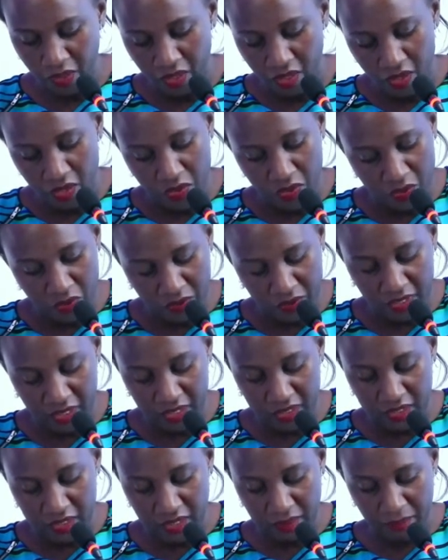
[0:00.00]
know
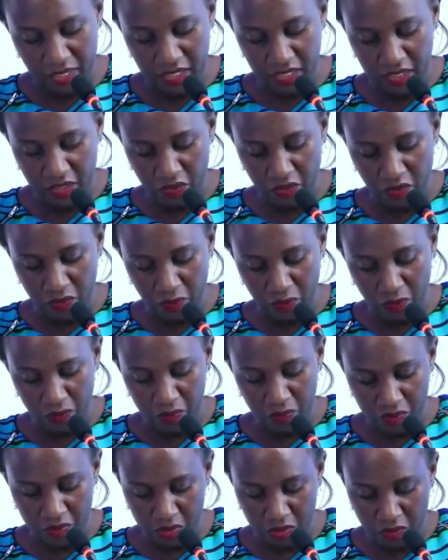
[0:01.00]
that the money you
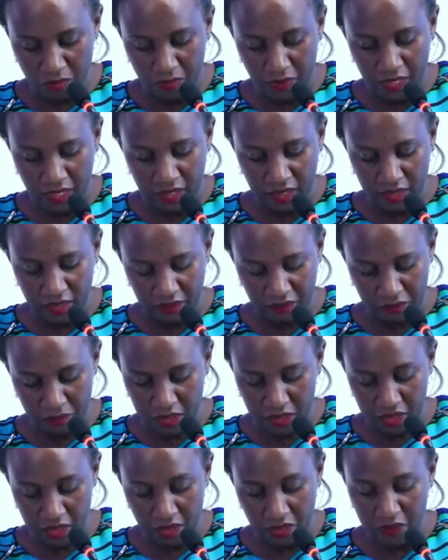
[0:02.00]
used to buy government
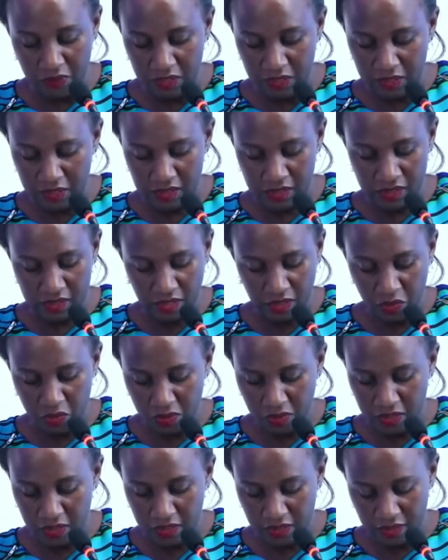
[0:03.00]
securities is
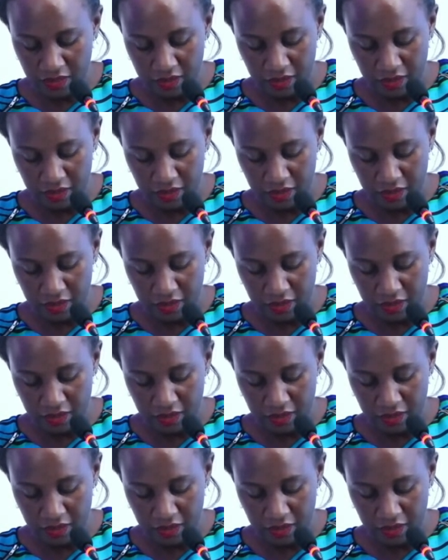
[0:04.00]
actually